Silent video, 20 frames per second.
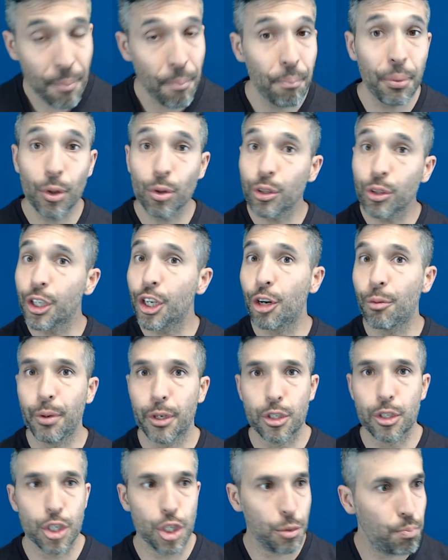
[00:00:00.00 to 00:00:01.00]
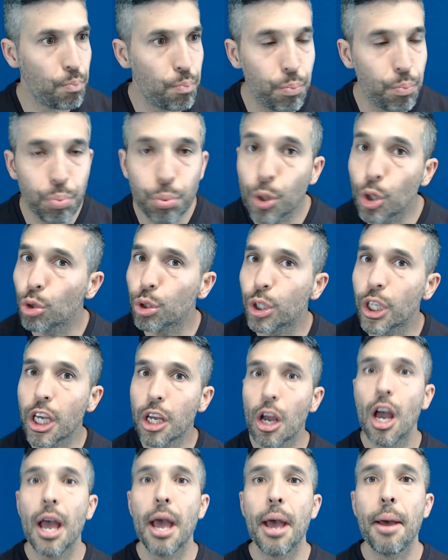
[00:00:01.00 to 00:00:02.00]
Building your business.
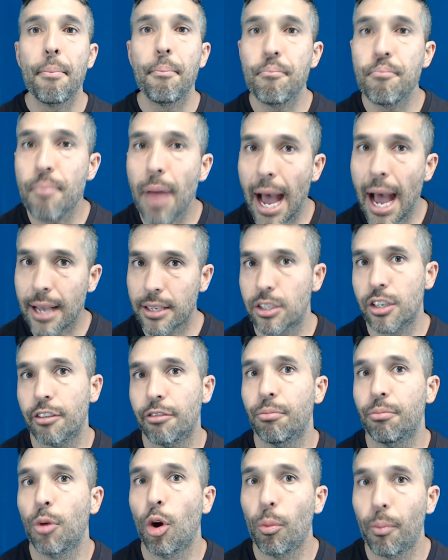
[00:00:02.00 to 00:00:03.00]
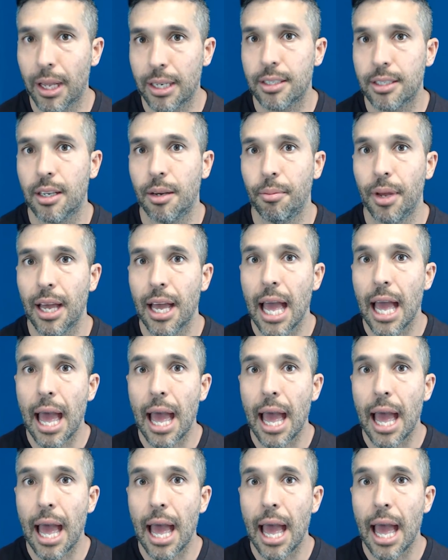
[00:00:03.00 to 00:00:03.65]
Building massive momentum.